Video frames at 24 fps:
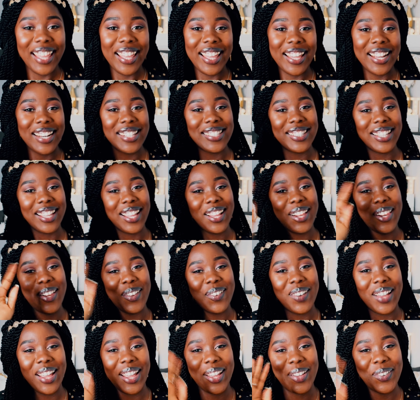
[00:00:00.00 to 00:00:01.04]
It is a
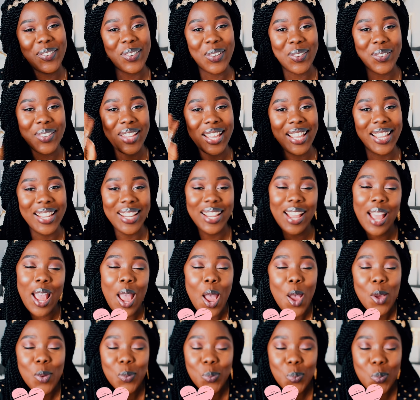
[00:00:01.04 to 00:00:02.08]
good one. Bye
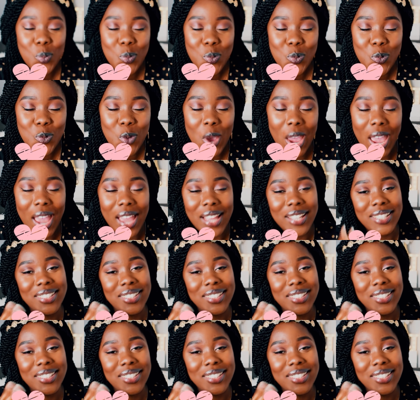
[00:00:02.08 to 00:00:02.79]
bye.